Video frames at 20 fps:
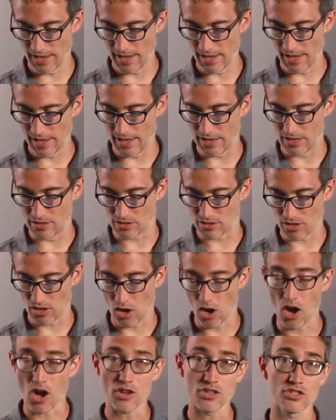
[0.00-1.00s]
it is
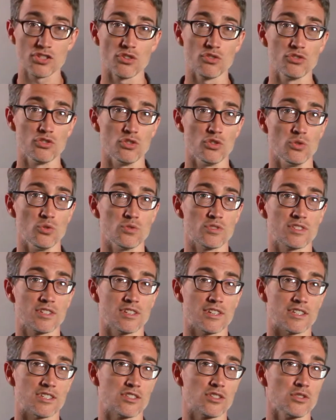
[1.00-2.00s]
also used
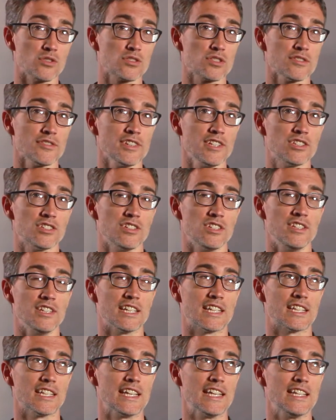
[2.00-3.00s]
exclusively to
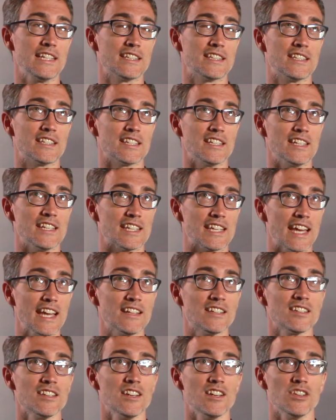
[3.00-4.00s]
negate